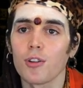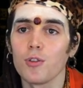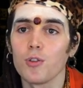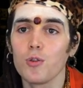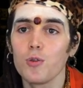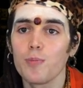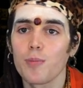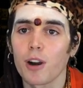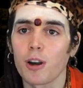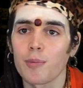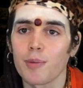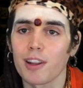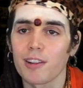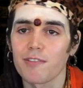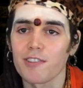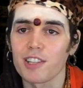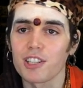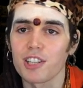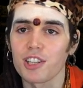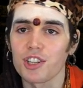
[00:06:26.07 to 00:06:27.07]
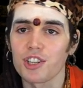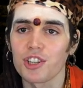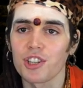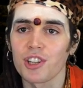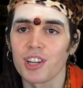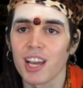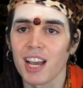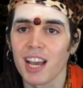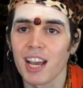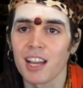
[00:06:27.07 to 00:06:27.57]
do power
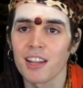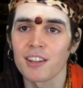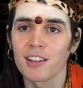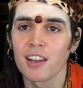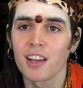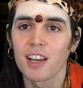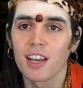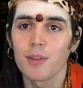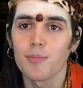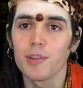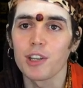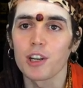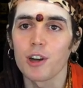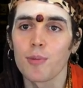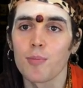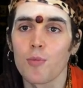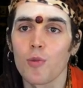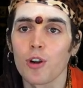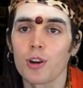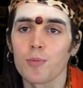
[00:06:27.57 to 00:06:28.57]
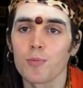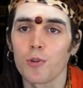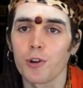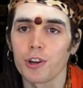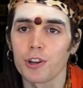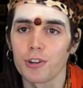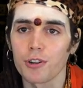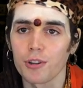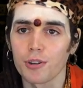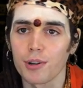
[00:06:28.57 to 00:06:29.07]
manifestation and become more and more
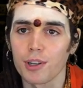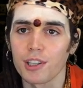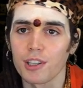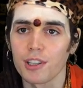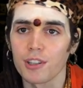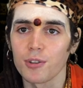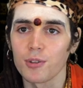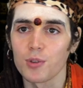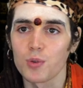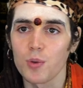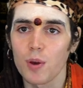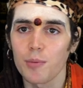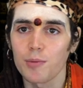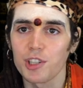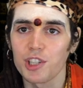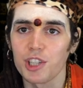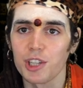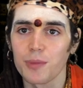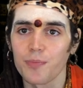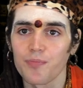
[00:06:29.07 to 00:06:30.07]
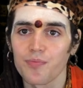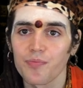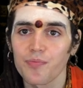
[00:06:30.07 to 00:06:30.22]
integrated to Swamiji.